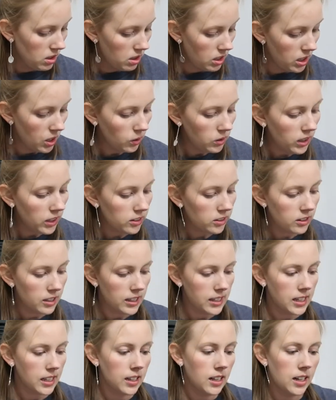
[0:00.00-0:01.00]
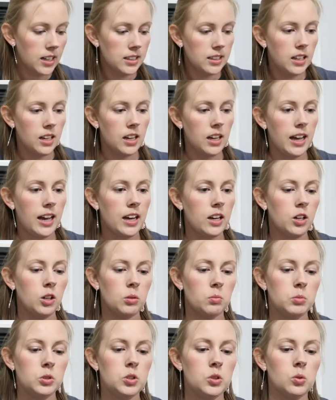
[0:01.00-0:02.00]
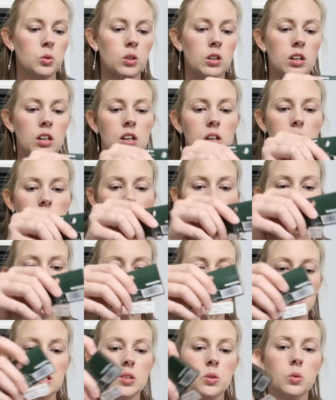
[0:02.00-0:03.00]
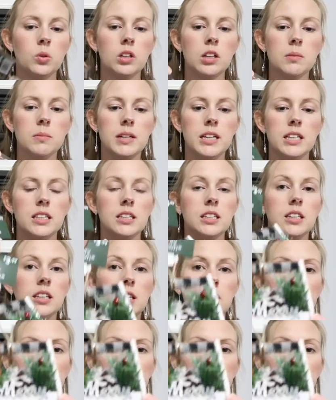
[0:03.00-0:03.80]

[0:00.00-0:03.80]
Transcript: The only other thing I got at the at-home store was this ornament.